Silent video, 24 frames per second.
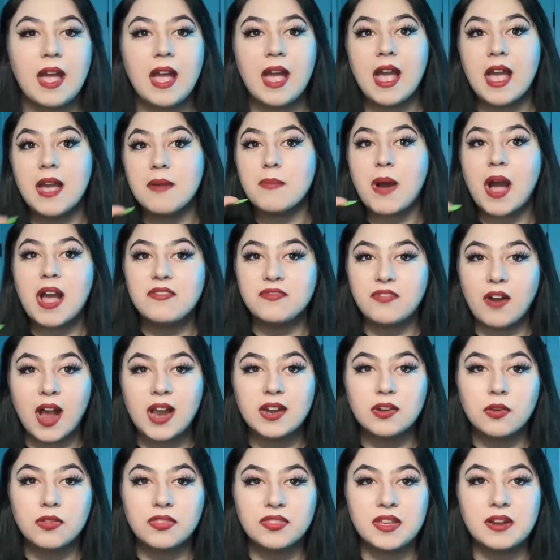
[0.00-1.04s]
And my
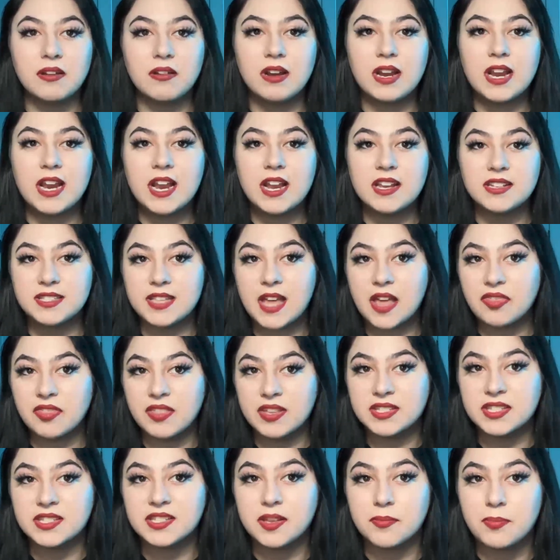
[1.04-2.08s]
final theory is that
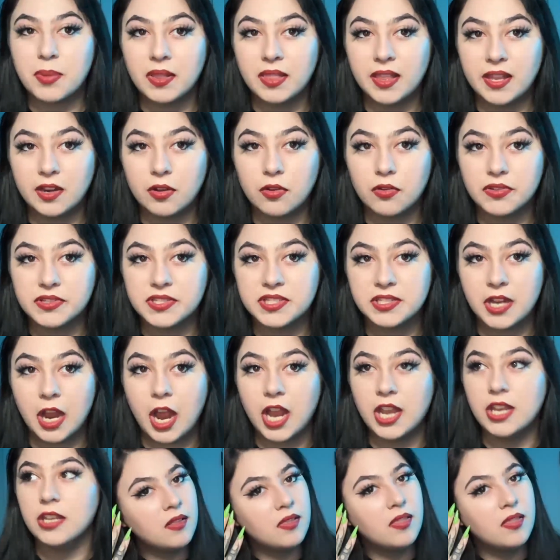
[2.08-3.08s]
this is a political stunt.